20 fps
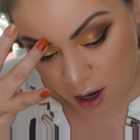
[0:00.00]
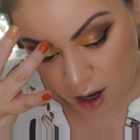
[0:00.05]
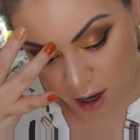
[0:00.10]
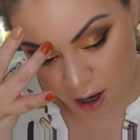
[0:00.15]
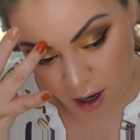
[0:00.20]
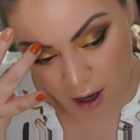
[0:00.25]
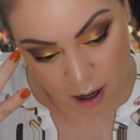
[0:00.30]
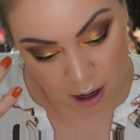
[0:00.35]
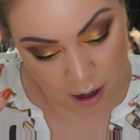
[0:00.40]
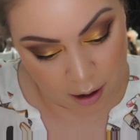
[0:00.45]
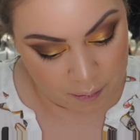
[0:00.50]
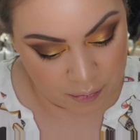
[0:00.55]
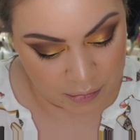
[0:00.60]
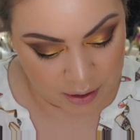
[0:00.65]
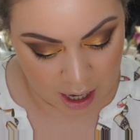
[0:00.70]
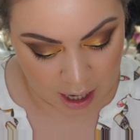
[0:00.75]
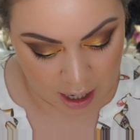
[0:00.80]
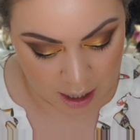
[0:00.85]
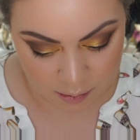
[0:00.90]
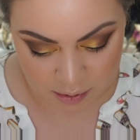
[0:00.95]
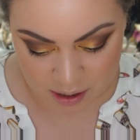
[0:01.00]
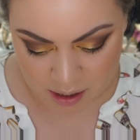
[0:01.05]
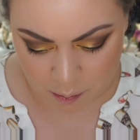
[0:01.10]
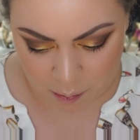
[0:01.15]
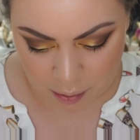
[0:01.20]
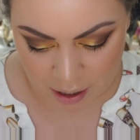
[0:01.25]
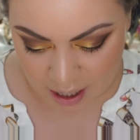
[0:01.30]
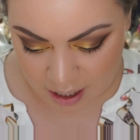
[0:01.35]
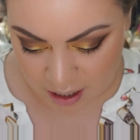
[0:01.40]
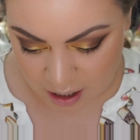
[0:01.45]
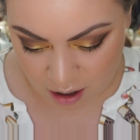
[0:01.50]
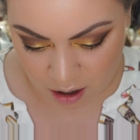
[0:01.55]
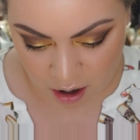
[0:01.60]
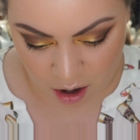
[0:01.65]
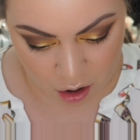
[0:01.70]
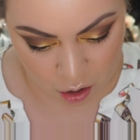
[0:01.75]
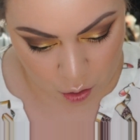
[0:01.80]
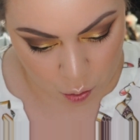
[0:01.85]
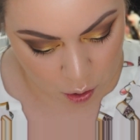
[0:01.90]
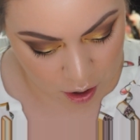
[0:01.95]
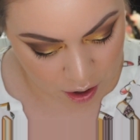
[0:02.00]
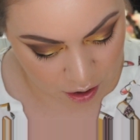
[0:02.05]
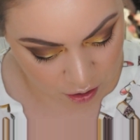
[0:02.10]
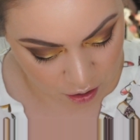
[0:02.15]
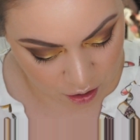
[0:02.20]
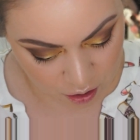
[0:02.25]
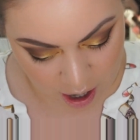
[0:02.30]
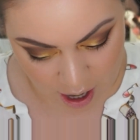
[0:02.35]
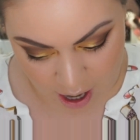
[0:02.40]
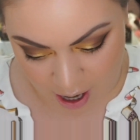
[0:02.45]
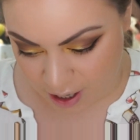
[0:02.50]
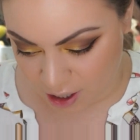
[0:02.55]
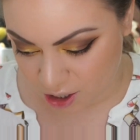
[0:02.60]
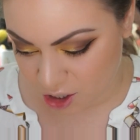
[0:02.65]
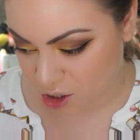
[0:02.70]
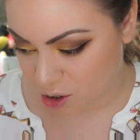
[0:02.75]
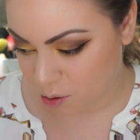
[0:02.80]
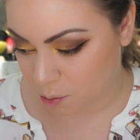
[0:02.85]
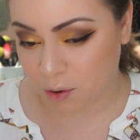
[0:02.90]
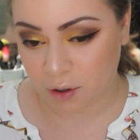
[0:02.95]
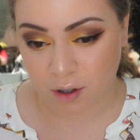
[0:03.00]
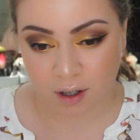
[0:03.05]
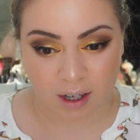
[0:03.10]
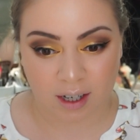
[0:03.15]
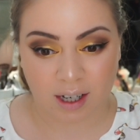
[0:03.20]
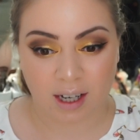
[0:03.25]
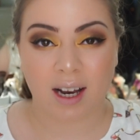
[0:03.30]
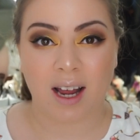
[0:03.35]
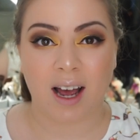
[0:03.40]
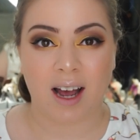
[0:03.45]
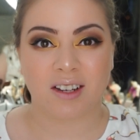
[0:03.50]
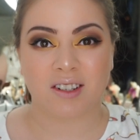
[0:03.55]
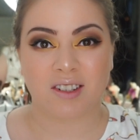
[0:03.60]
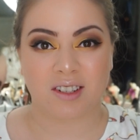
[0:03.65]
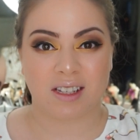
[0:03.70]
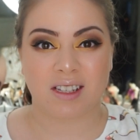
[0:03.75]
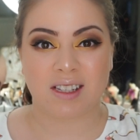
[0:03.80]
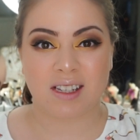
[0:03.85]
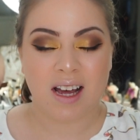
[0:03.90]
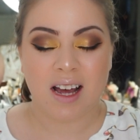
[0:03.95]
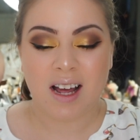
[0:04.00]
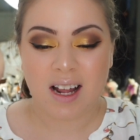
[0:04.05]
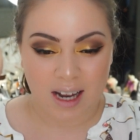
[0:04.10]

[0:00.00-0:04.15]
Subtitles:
I am debating on whether I should put on lashes.